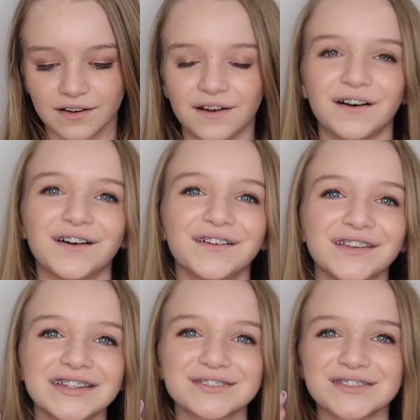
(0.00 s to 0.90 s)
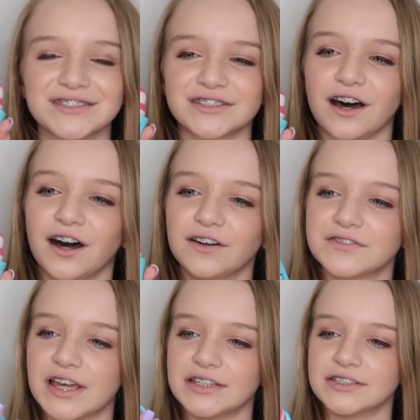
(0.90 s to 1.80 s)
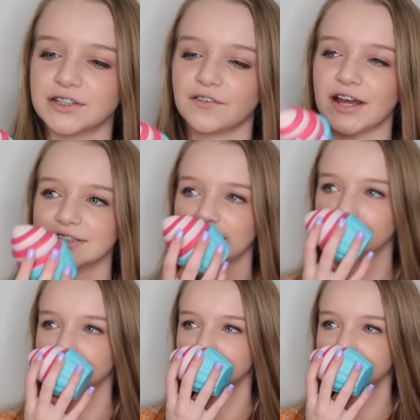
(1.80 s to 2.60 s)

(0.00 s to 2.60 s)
oh, this one's soft and so rising.